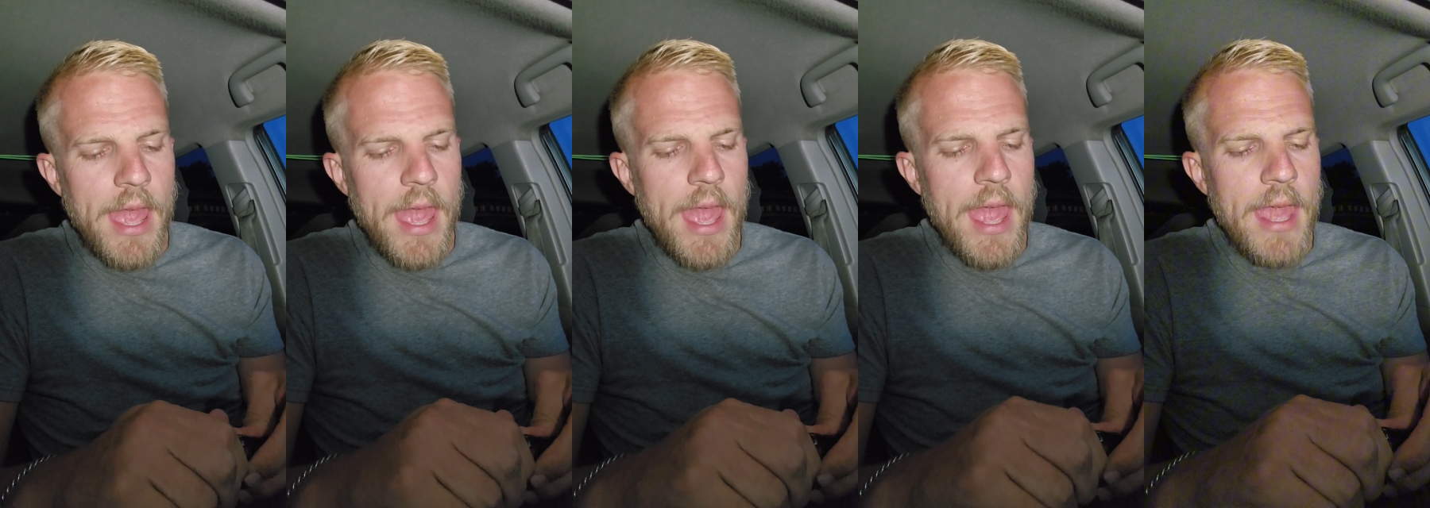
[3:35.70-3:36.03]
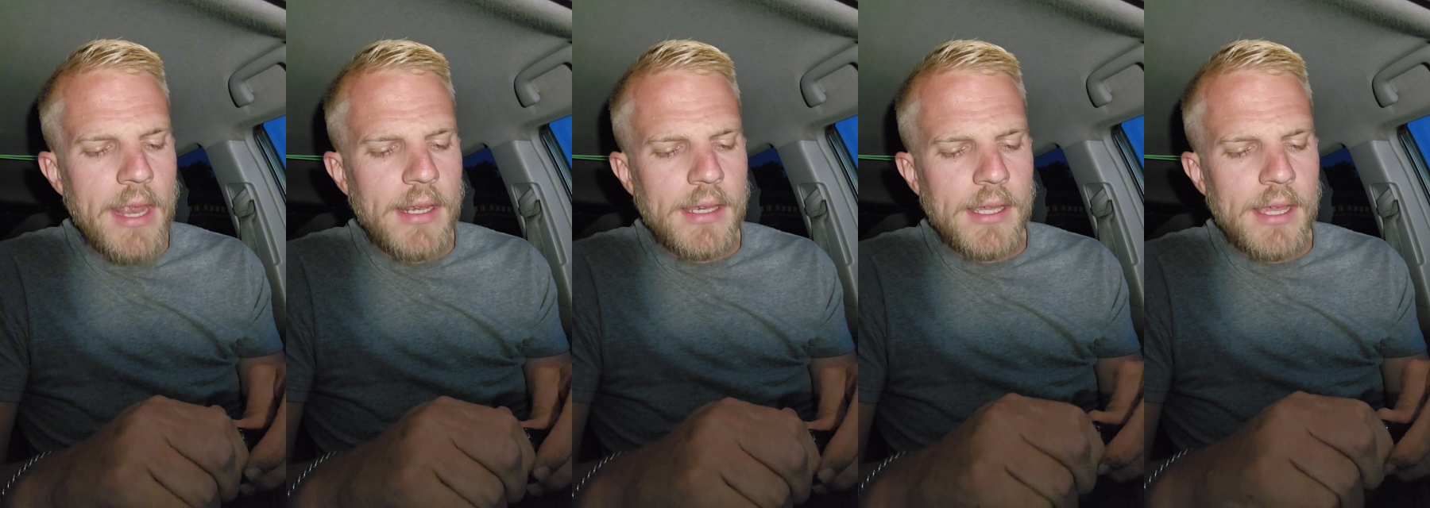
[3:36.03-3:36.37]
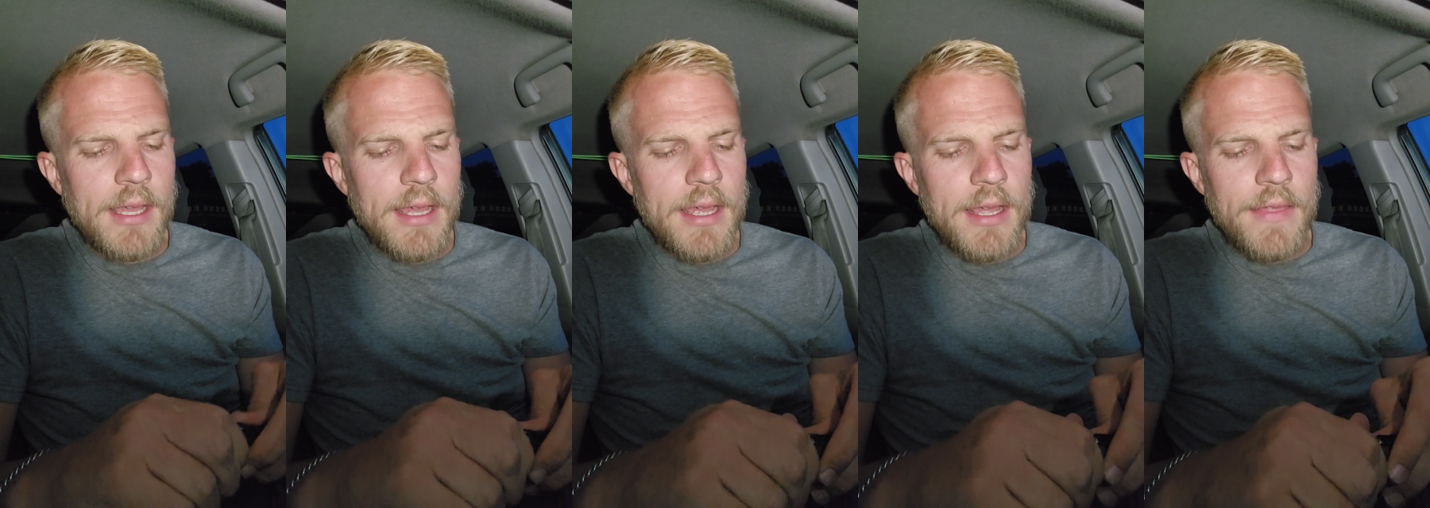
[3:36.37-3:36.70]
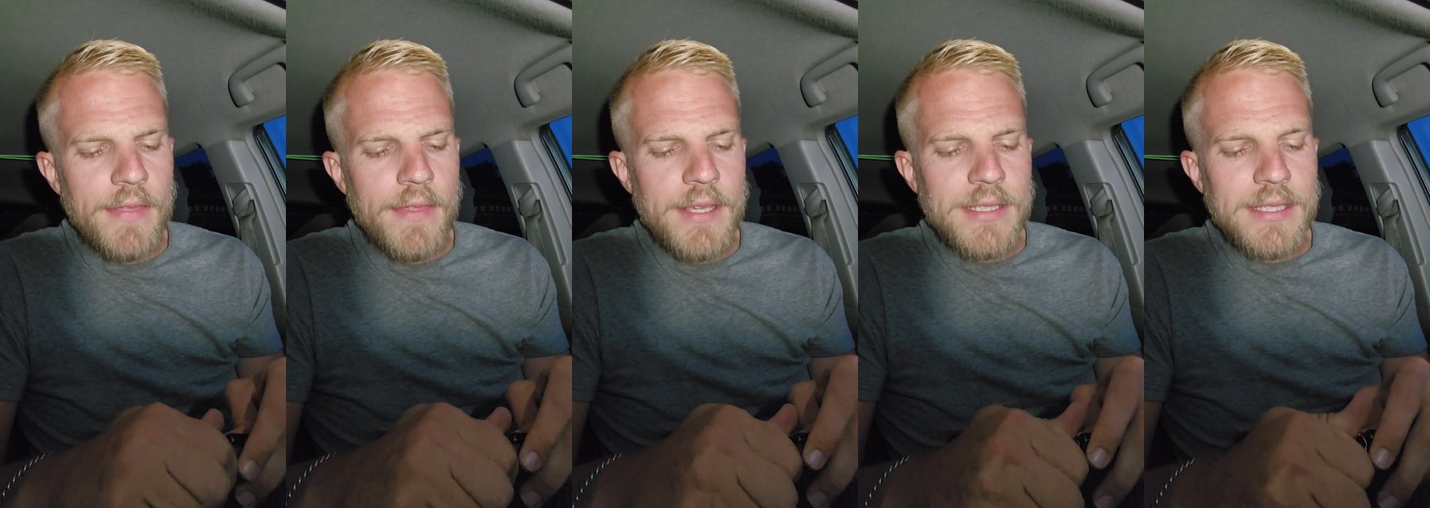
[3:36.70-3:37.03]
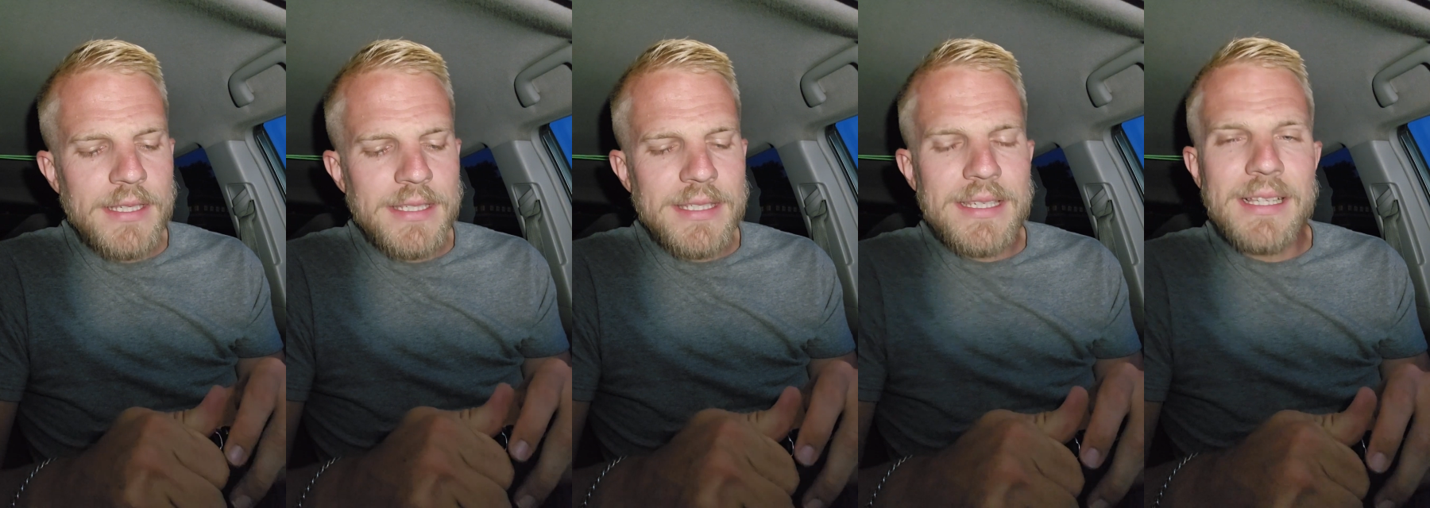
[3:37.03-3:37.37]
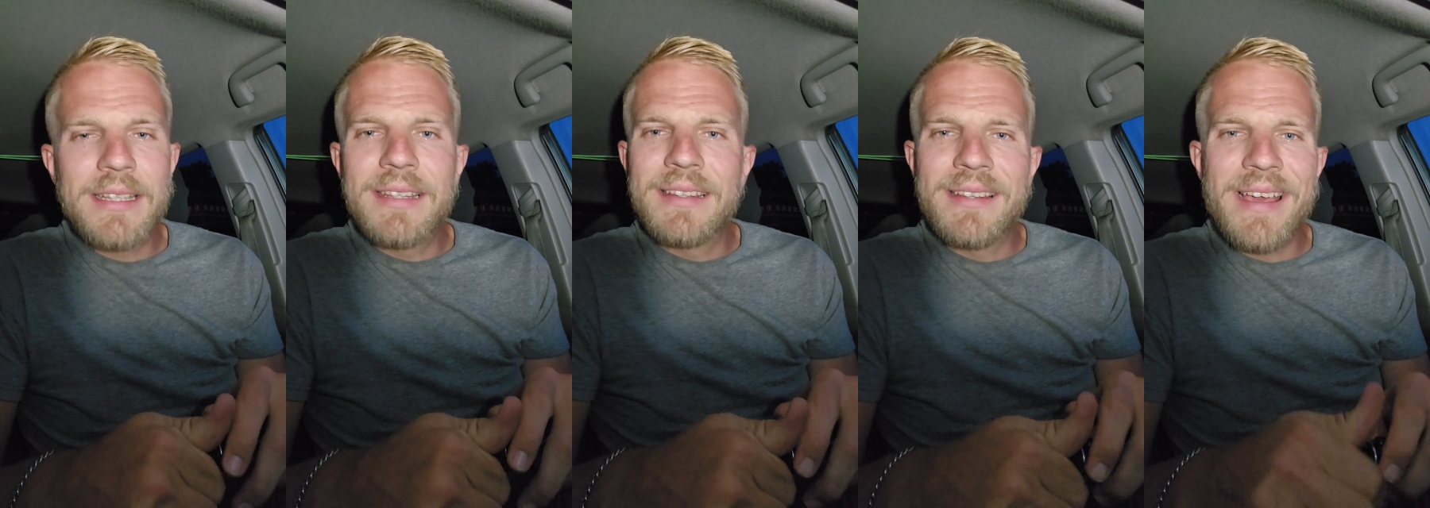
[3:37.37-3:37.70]
And this is
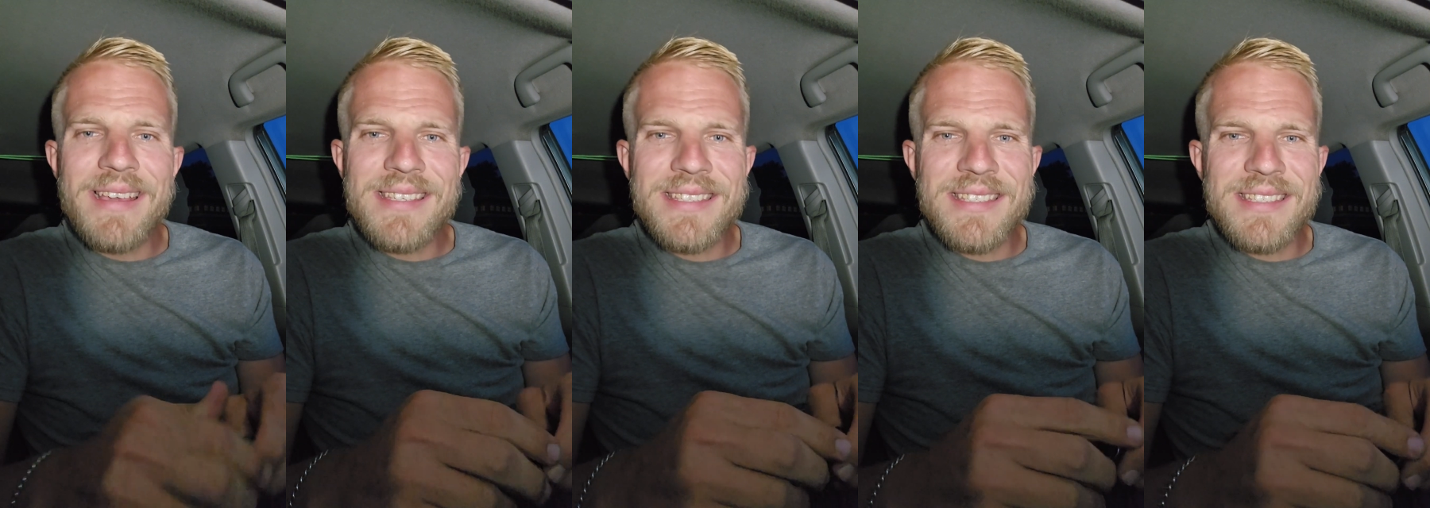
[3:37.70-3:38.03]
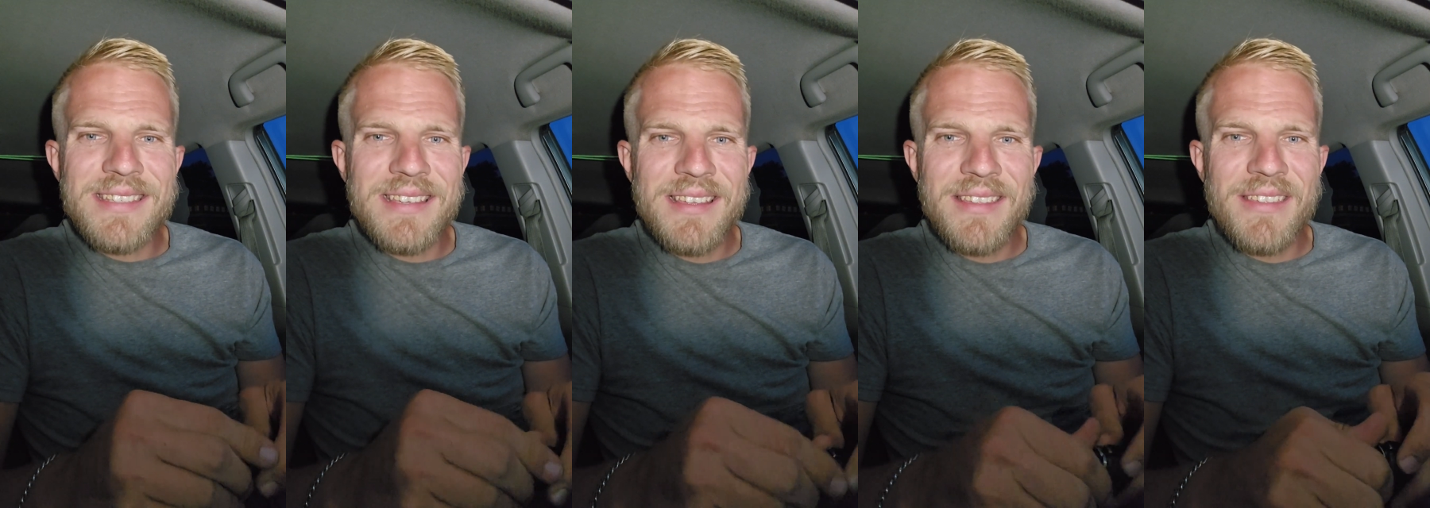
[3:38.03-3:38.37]
less